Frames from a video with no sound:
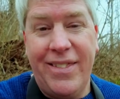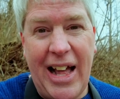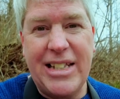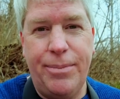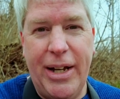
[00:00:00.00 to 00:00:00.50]

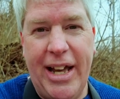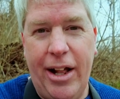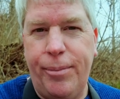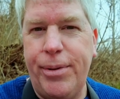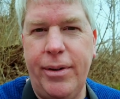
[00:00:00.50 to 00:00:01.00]
That's a big
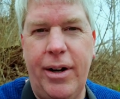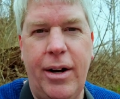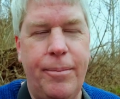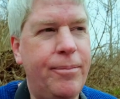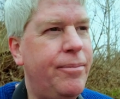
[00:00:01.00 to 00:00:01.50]
help.
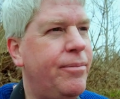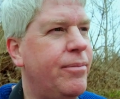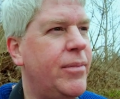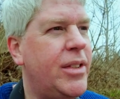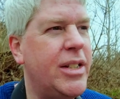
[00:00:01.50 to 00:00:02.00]

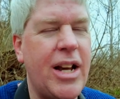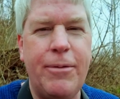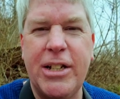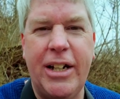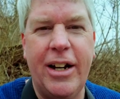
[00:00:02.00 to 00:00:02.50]
Because
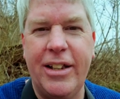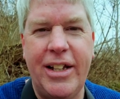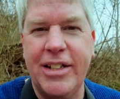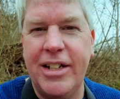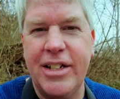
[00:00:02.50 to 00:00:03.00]
obviously none of
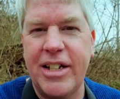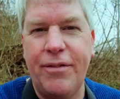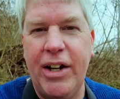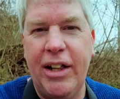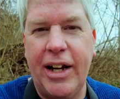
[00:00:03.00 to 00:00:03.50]
these lenses
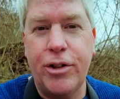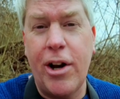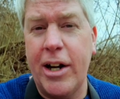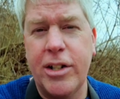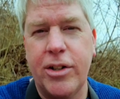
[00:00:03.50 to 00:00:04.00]
have any
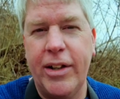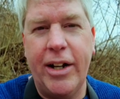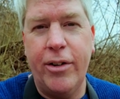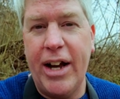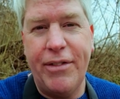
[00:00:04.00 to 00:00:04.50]
electronics, so they
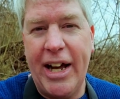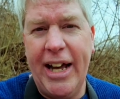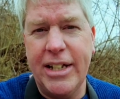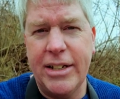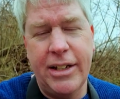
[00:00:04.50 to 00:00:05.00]
don't have
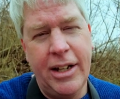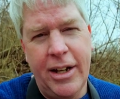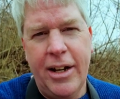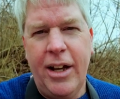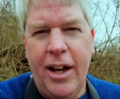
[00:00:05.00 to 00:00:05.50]
IS.
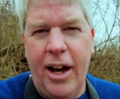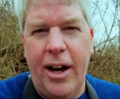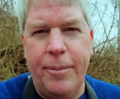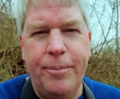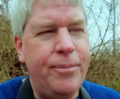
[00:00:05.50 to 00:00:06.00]

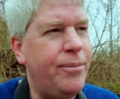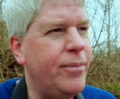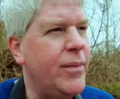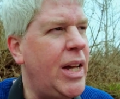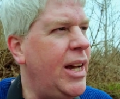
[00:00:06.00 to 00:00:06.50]

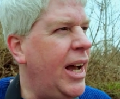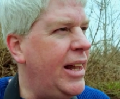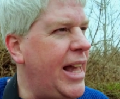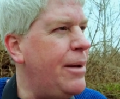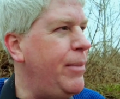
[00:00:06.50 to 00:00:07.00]

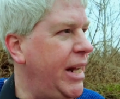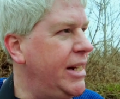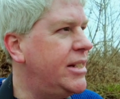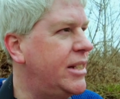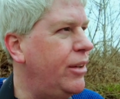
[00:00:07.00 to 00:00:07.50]
And that
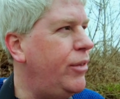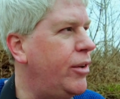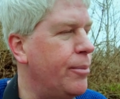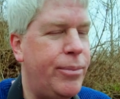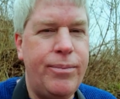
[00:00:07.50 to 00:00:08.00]
means if you
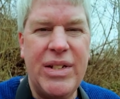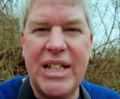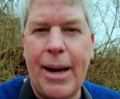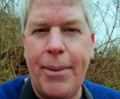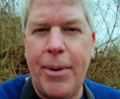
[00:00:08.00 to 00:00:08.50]
can
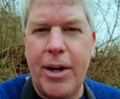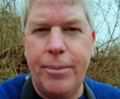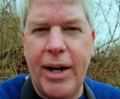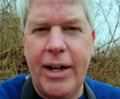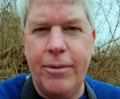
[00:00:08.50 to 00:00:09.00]
slap them on a
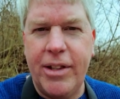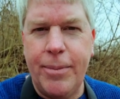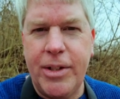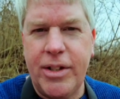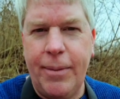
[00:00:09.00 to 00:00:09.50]
body with
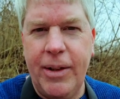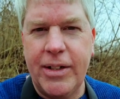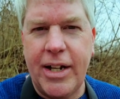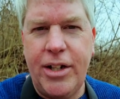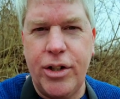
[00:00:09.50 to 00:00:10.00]
image
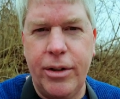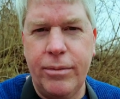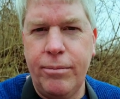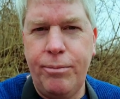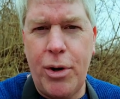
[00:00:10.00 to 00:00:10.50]
stabilization,
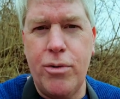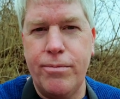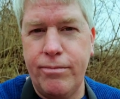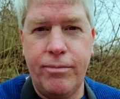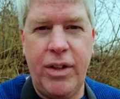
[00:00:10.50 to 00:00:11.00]

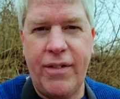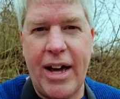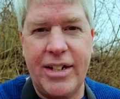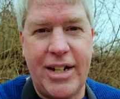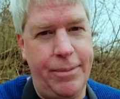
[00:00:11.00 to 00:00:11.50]
boom, you've
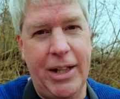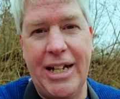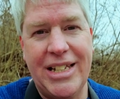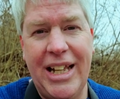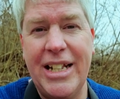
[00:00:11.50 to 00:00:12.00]
got a
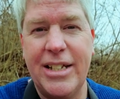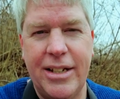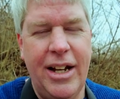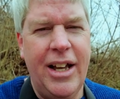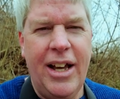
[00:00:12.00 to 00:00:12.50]
stabilized
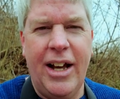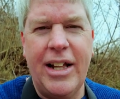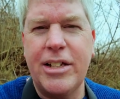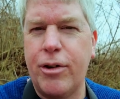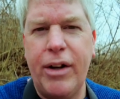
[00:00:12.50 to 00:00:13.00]
lens. And
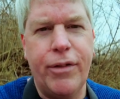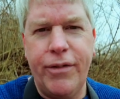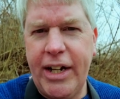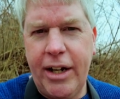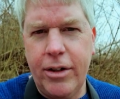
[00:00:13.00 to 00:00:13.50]
that's great for
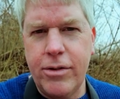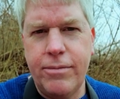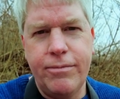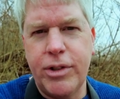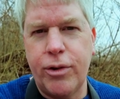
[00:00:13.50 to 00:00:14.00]
video,
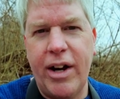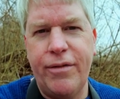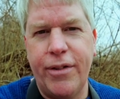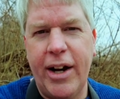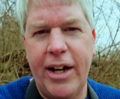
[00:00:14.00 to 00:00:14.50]
it's
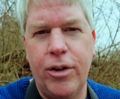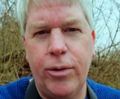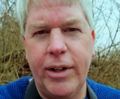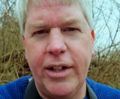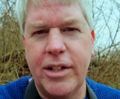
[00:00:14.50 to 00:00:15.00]
great for
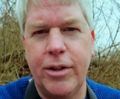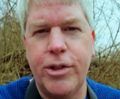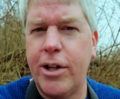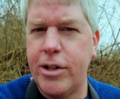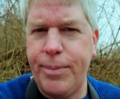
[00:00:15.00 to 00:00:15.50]
hand-holding slow
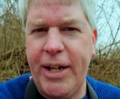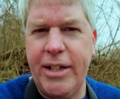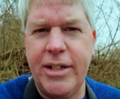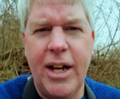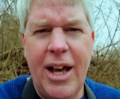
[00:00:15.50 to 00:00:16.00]
shutter
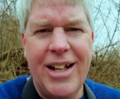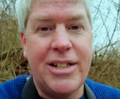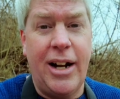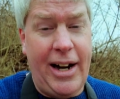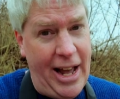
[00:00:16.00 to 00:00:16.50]
speeds.
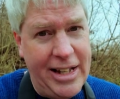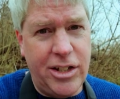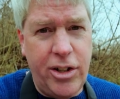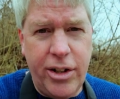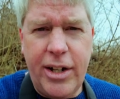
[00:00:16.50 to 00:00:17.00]
It's not
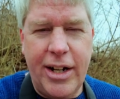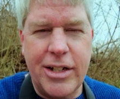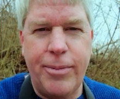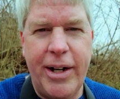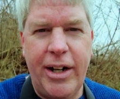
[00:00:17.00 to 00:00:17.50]
as good
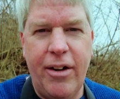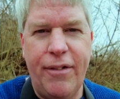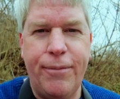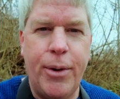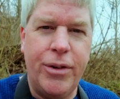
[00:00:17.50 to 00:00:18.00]
as when you
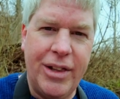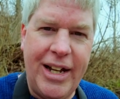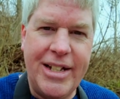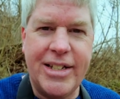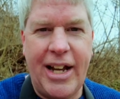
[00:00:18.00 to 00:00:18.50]
have both
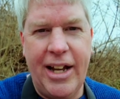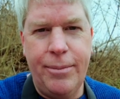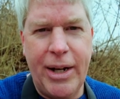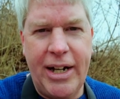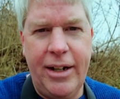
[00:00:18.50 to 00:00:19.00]
lens
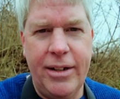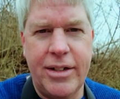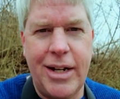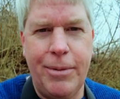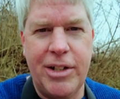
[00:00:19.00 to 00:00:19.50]
and body
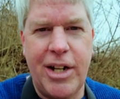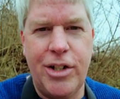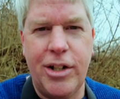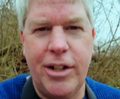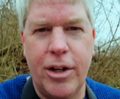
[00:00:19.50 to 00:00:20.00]

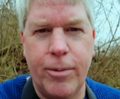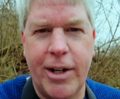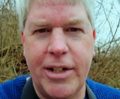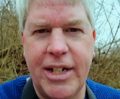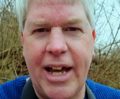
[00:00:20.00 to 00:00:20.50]
stabilization that are
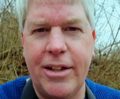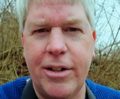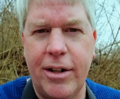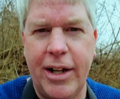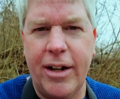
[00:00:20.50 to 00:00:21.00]
working
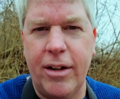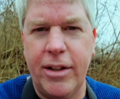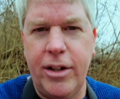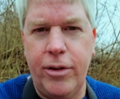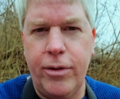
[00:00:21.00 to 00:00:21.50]
together, like
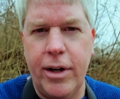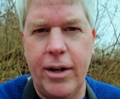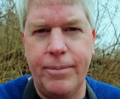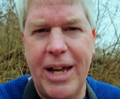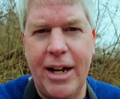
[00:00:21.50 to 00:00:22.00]
on the new
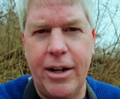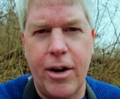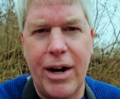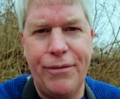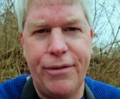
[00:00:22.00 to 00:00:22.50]
Canon
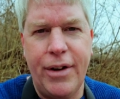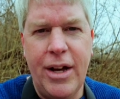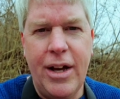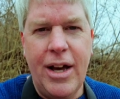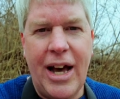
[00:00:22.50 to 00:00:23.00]
RF
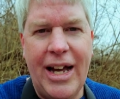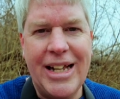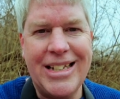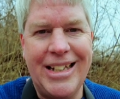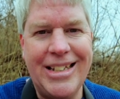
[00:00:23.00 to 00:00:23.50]

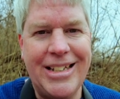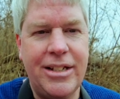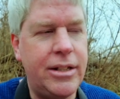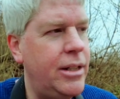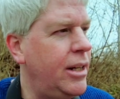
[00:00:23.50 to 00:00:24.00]
IS
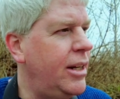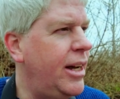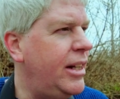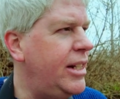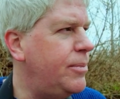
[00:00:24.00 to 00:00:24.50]
lenses
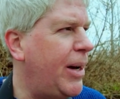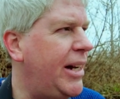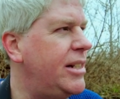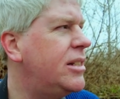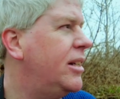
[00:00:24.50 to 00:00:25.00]
and these
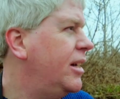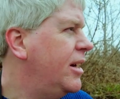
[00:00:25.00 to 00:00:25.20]
bodies,